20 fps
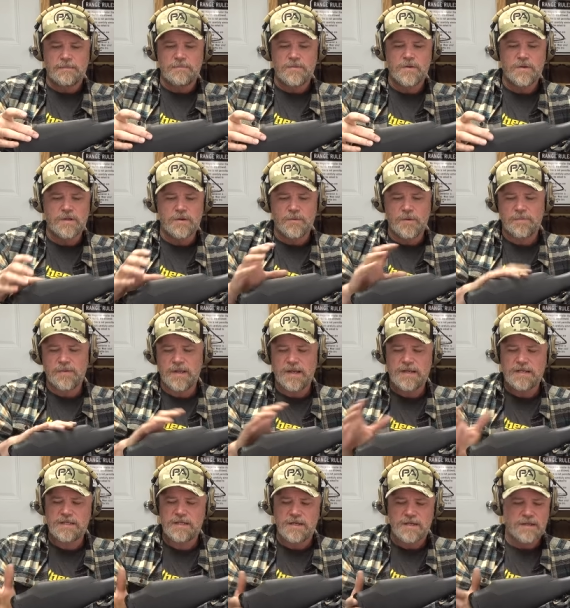you could
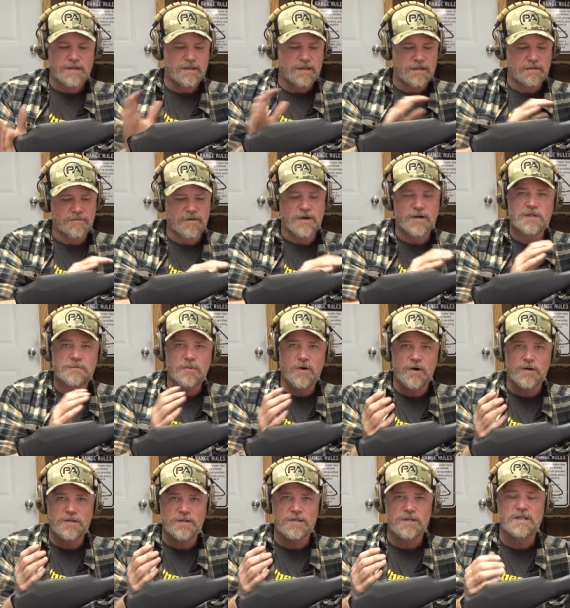replace the various
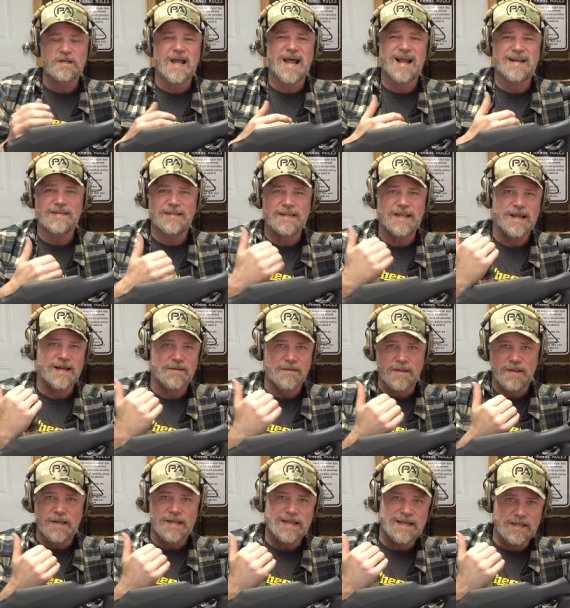parts of the stock to kind
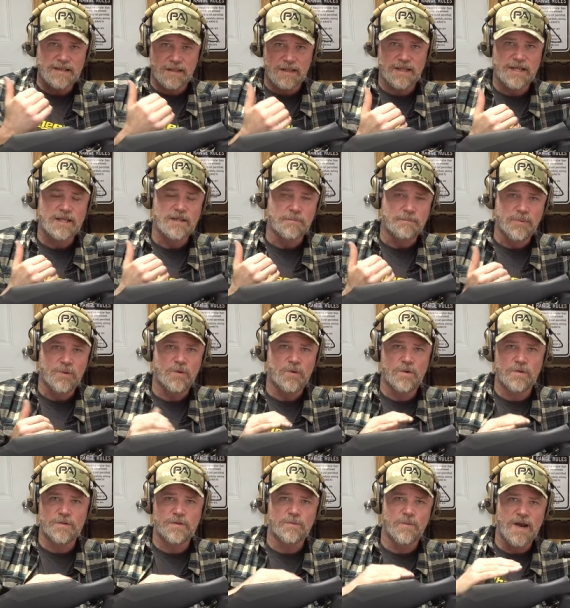of get the length of
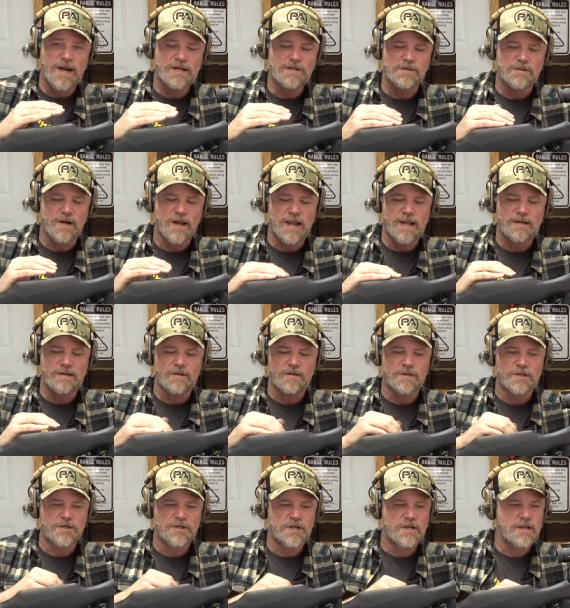pull and the riser height
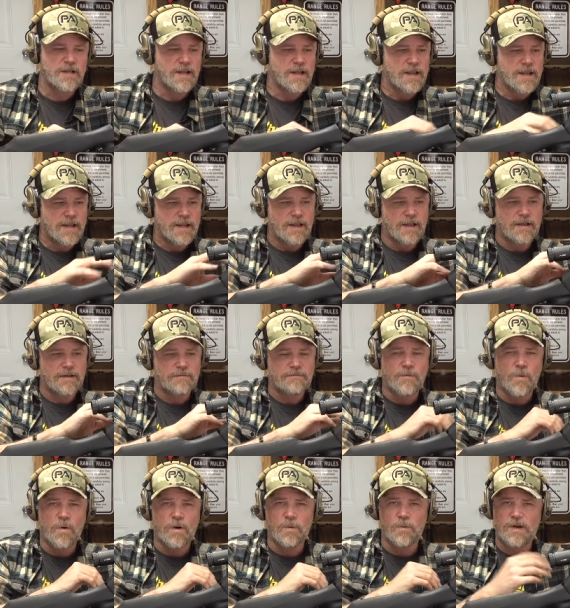on the cheek
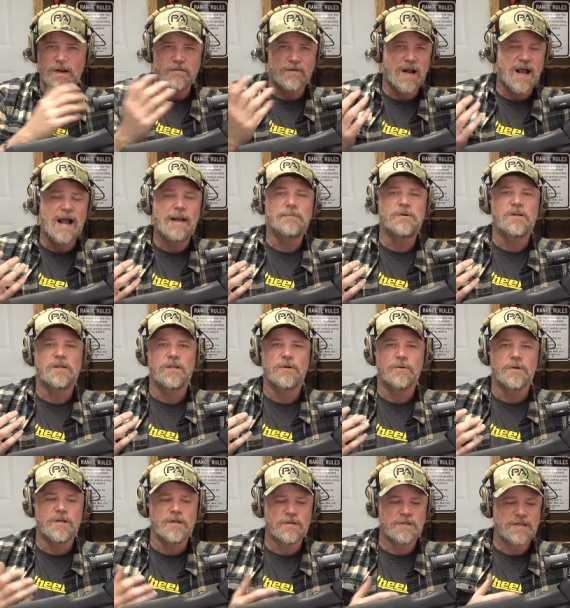for whatever optic
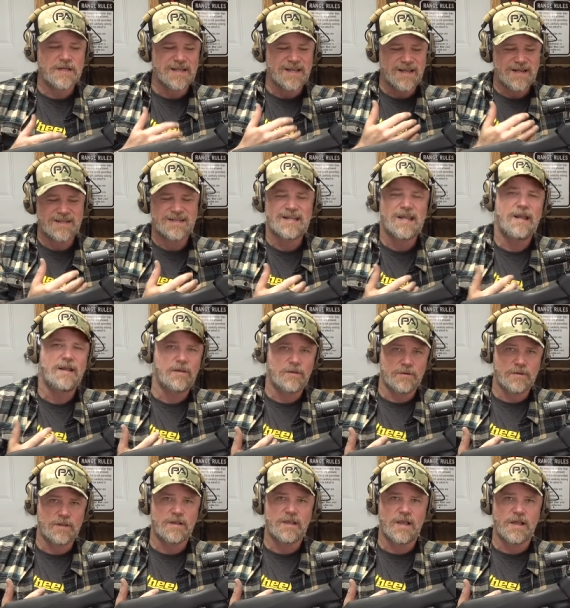you're using to kind of
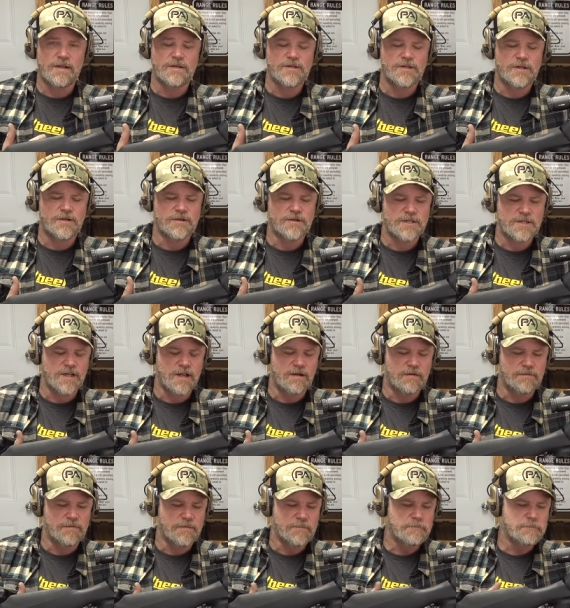tailor the gun to
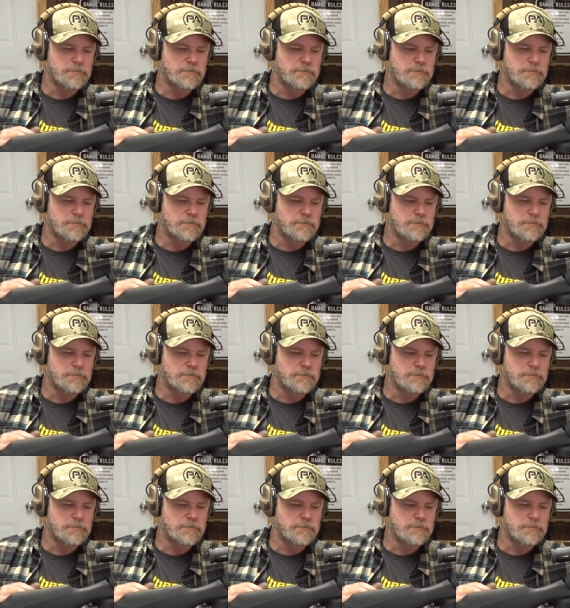yourself.